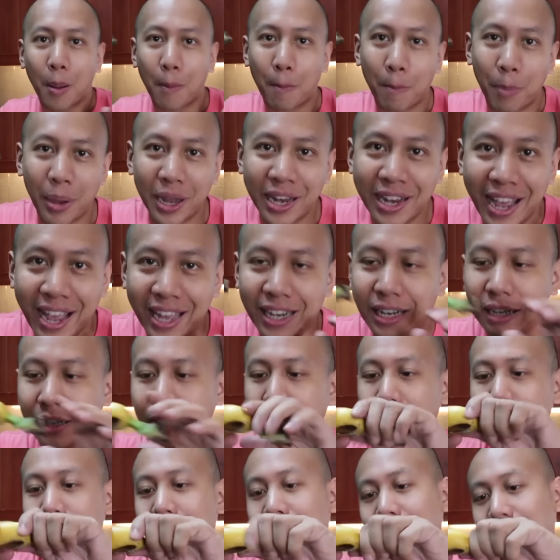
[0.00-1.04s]

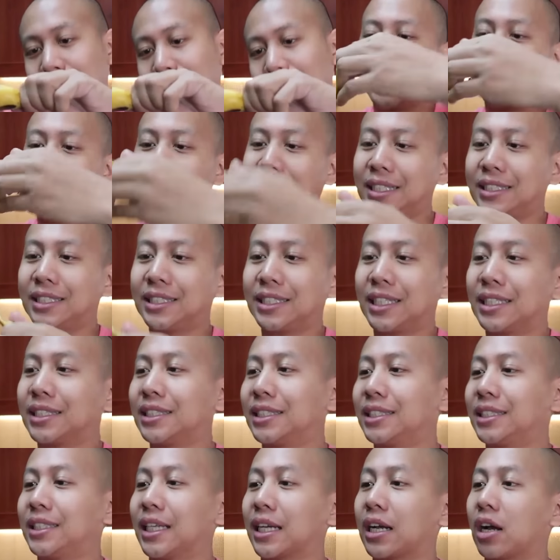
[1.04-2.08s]
Banana. Let's
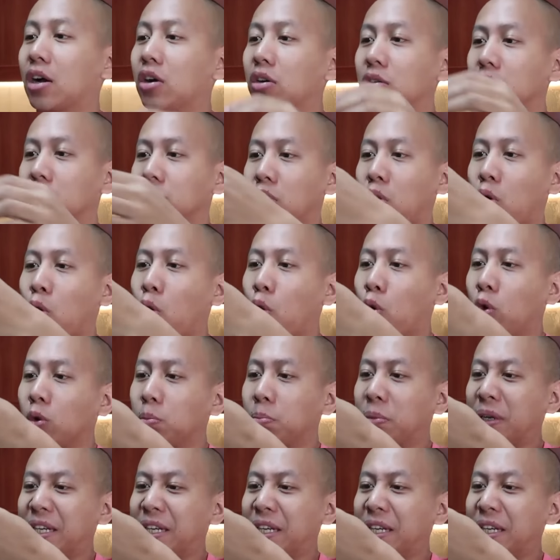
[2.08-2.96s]
just stick a whole